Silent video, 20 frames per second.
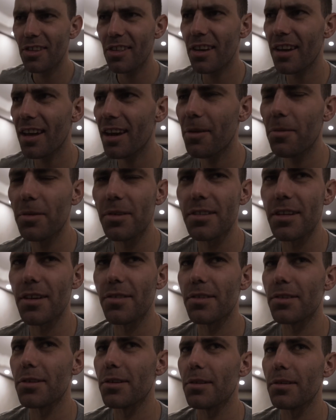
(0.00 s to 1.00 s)
you think anyone's ever
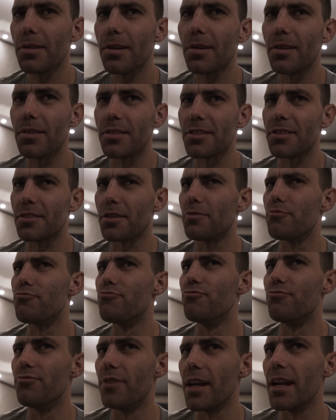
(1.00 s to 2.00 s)
told Lawrence he's got
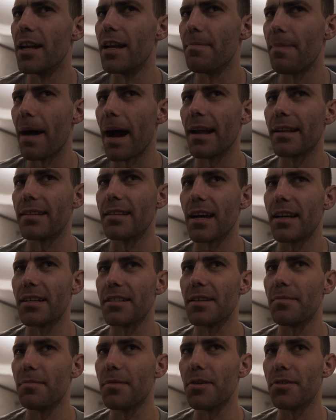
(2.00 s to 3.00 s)
really bad
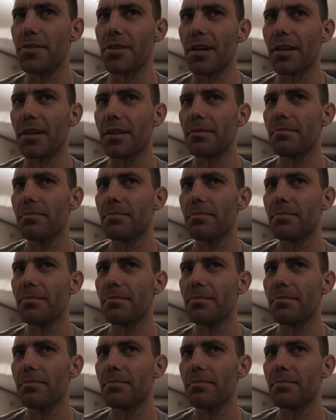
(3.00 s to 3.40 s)
taste in music?